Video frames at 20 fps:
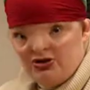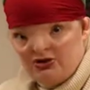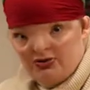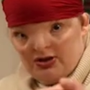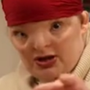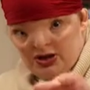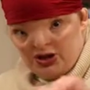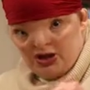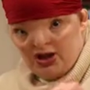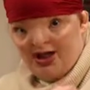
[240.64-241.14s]

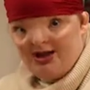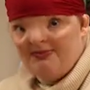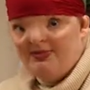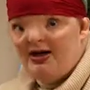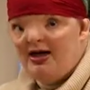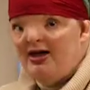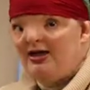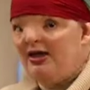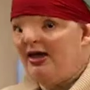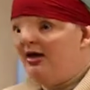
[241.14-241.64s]
to a
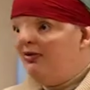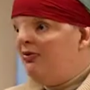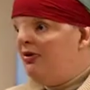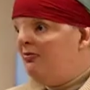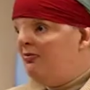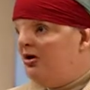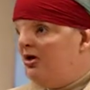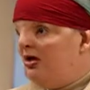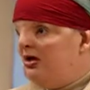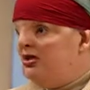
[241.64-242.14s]
tripod like
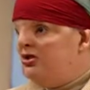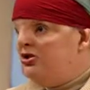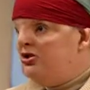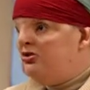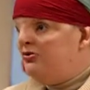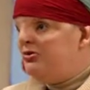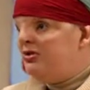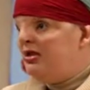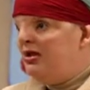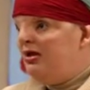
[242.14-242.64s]
what Mark is
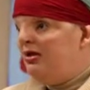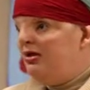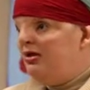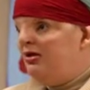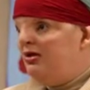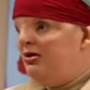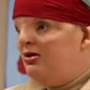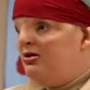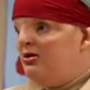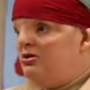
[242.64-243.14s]
using.
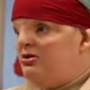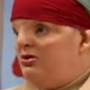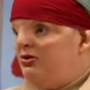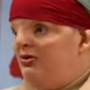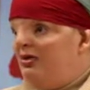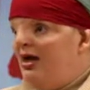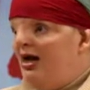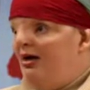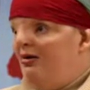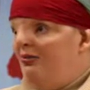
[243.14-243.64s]
So
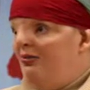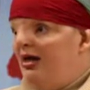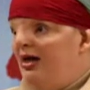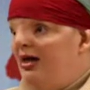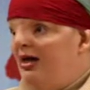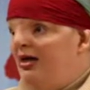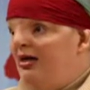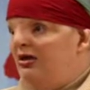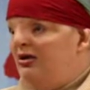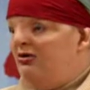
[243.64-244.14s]
that
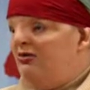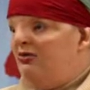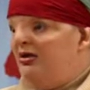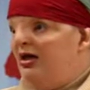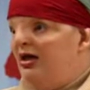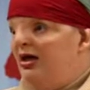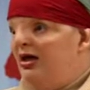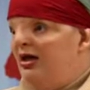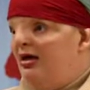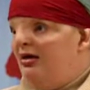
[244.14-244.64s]
way you
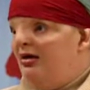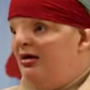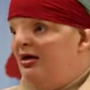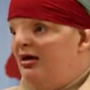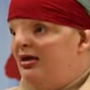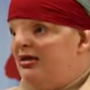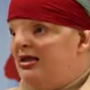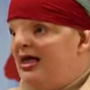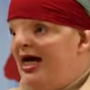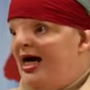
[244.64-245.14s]
can
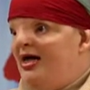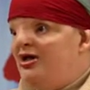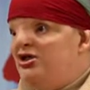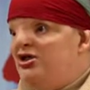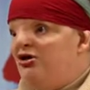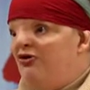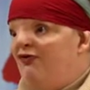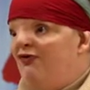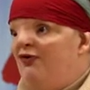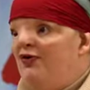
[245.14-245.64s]

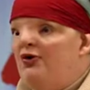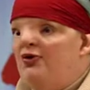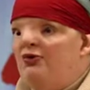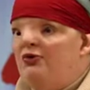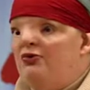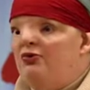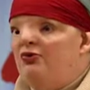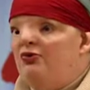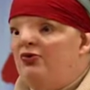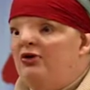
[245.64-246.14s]
attach your
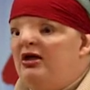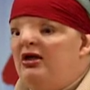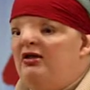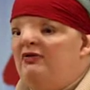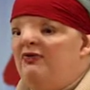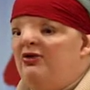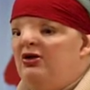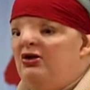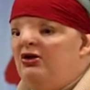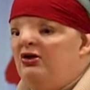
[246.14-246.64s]
phone or
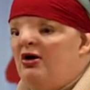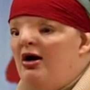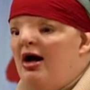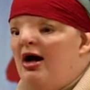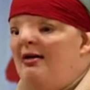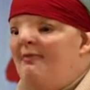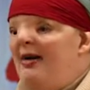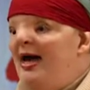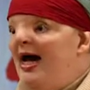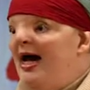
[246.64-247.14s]
even your
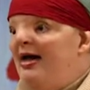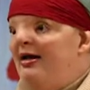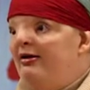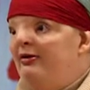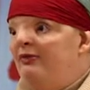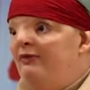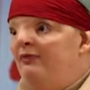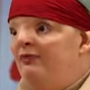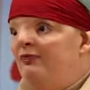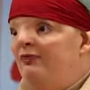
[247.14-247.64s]
iPad
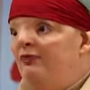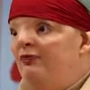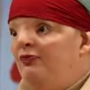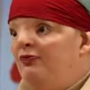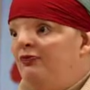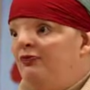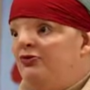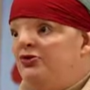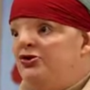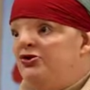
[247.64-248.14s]

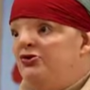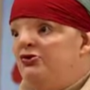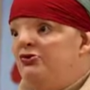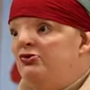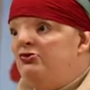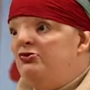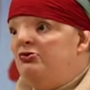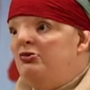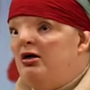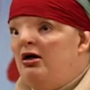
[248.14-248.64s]

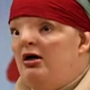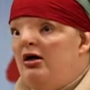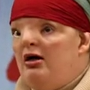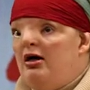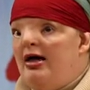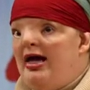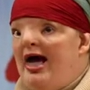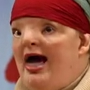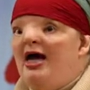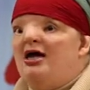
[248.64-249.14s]
to
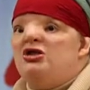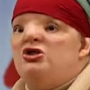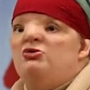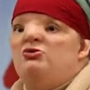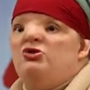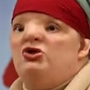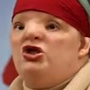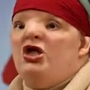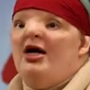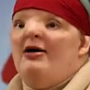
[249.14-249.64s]
an
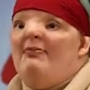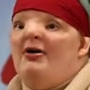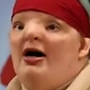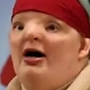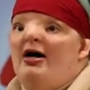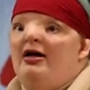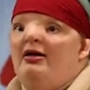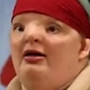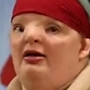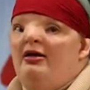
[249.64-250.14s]
actual
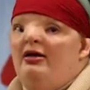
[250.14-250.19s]
tripod